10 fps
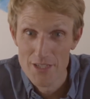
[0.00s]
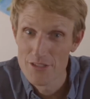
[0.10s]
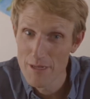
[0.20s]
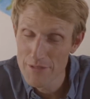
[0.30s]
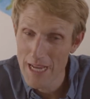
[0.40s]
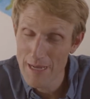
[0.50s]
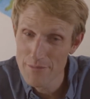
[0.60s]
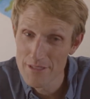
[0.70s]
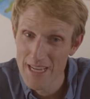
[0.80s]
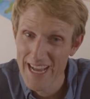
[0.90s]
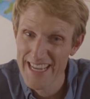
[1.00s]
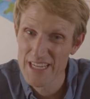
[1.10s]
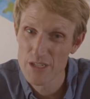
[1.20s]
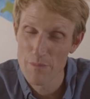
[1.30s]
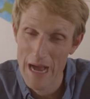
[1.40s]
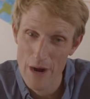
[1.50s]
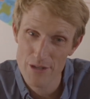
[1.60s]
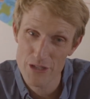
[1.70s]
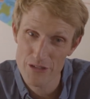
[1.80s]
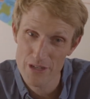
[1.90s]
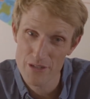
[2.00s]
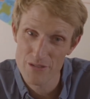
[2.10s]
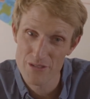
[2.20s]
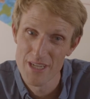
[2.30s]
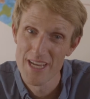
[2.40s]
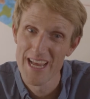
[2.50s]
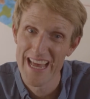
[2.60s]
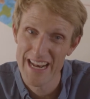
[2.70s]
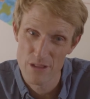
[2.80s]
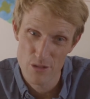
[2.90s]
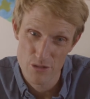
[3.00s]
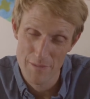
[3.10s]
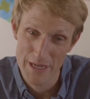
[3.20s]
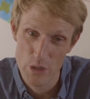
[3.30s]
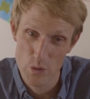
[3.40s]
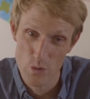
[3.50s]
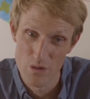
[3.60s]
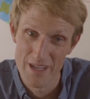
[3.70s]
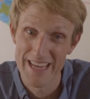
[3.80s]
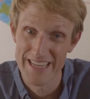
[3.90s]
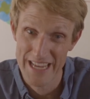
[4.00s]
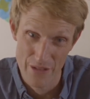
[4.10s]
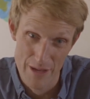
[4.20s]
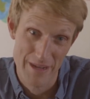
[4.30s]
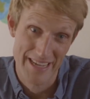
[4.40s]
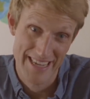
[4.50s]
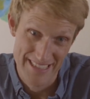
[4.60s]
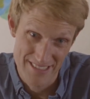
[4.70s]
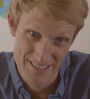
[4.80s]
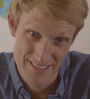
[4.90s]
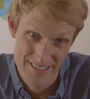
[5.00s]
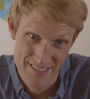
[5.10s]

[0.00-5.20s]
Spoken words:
Sometimes I get into power struggles and I lose my cool and yell at my kids.